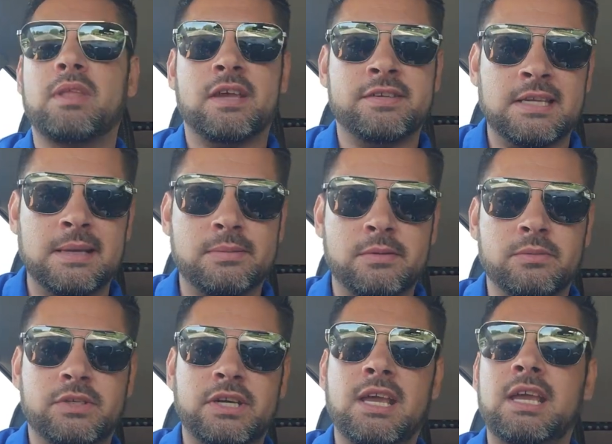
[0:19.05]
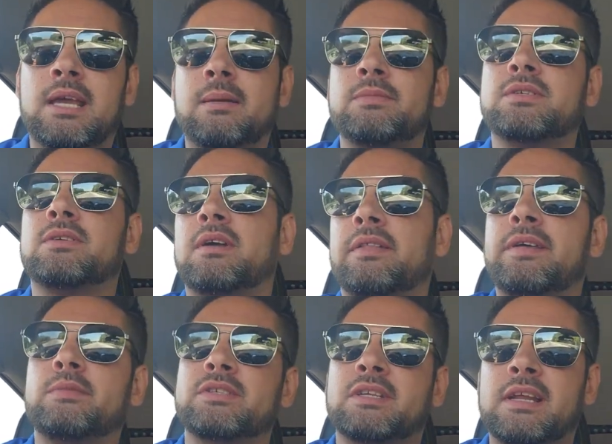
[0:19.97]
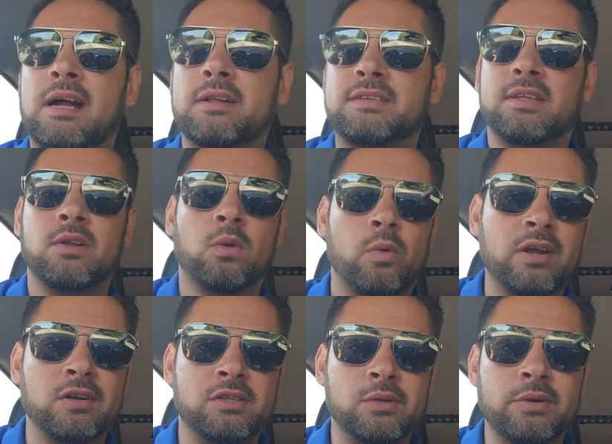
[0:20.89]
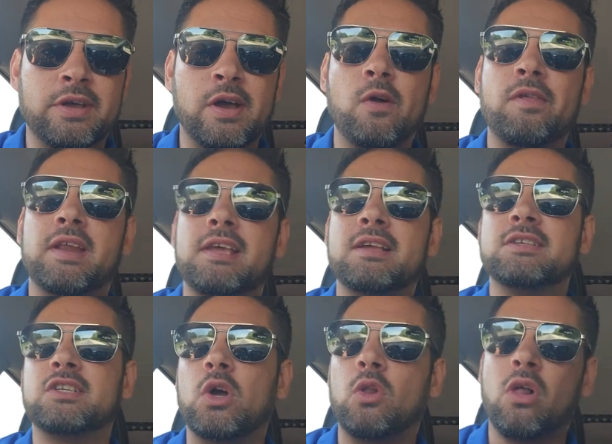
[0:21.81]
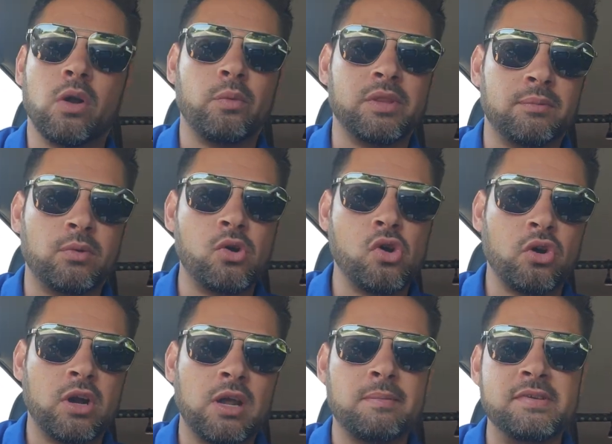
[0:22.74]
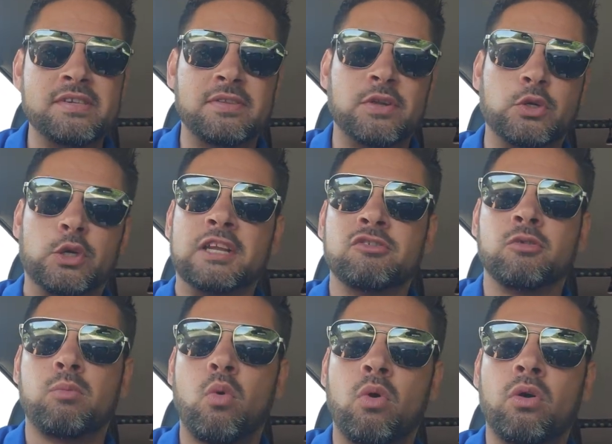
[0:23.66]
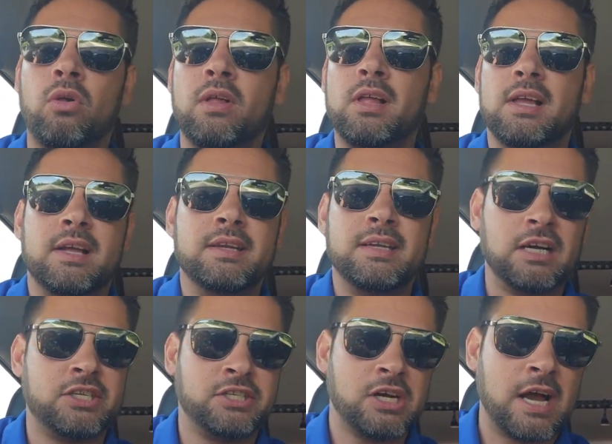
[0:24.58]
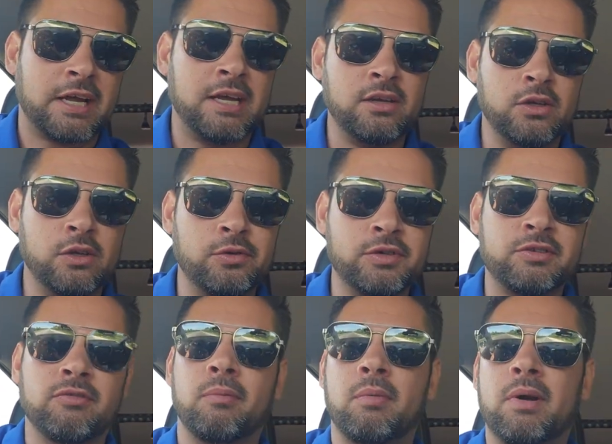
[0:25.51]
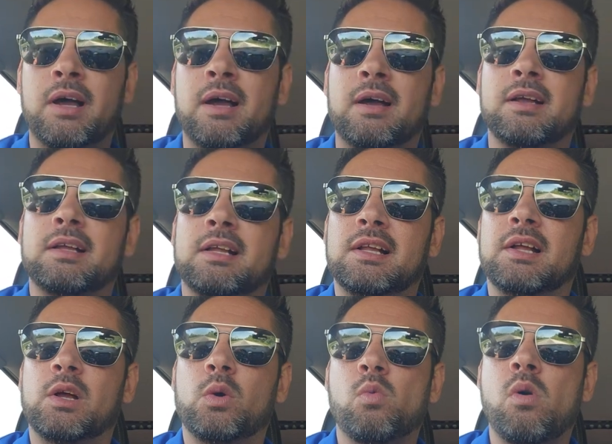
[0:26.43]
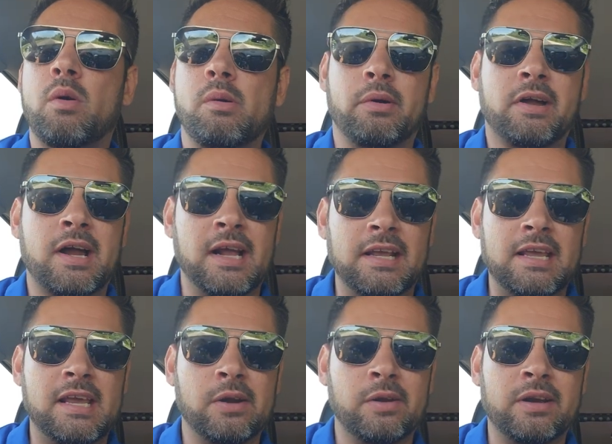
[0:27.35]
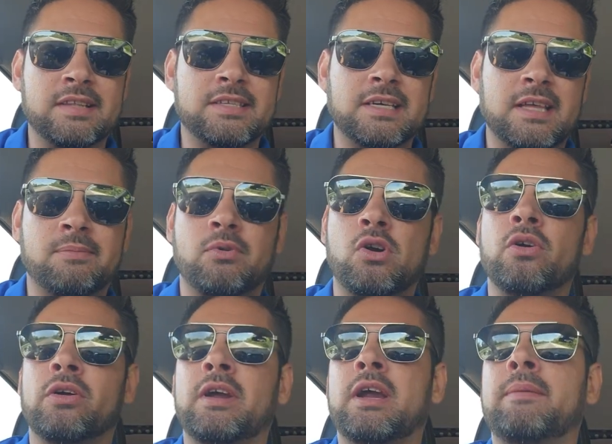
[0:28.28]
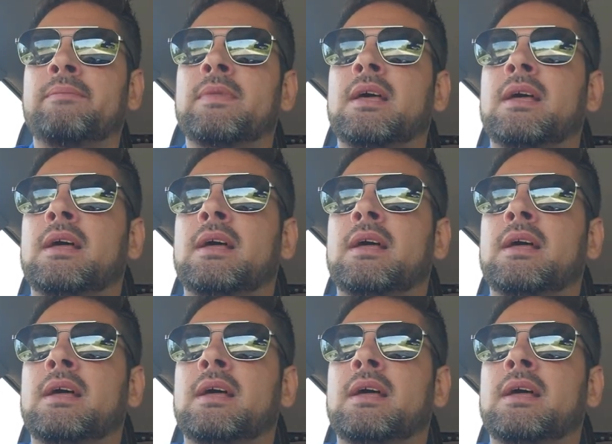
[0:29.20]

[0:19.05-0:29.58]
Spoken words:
Samson James, I think, was announced either a week or two ago that he is no longer with the program. He's in the transfer portal. Not shocking news from what we were kind of hearing inside the program.